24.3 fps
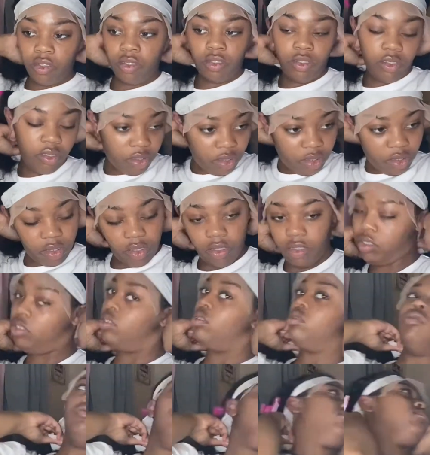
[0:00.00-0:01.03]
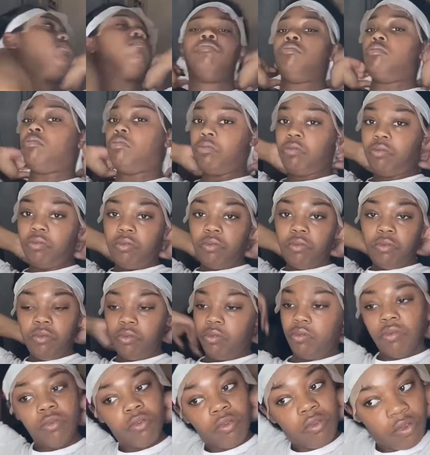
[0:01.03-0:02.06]
So when you do this, you want to
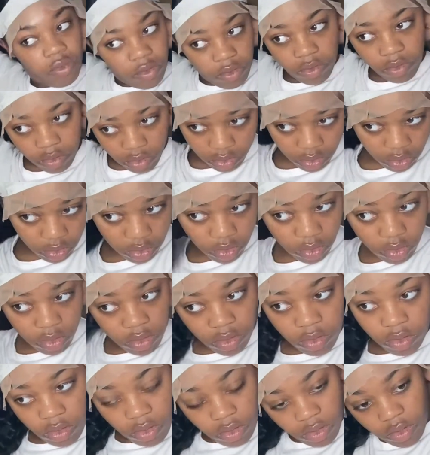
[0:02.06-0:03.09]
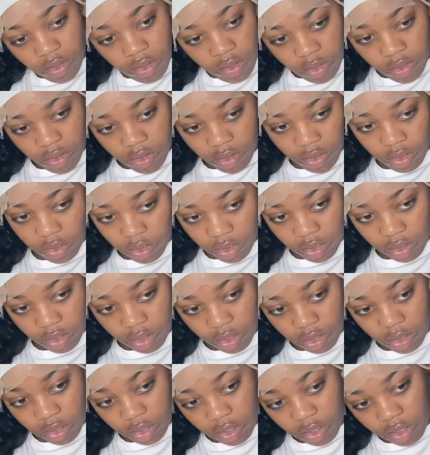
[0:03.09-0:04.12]
leave it on for 10 to 15
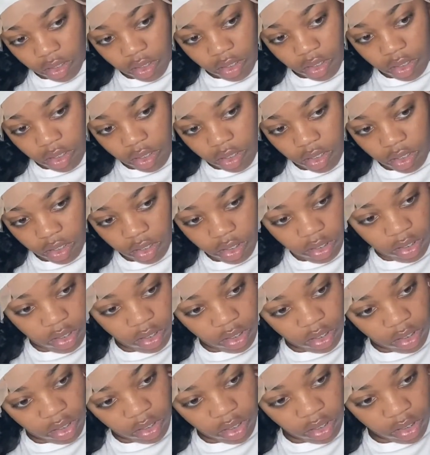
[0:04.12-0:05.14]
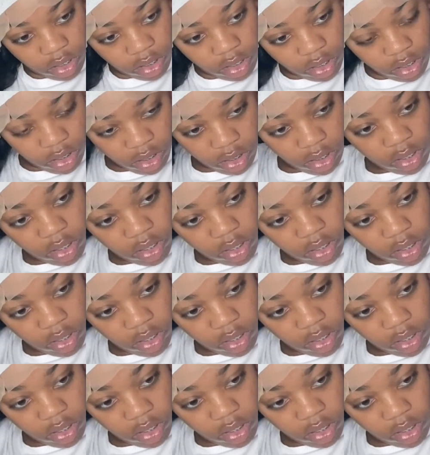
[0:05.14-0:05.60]
minutes, because the longer you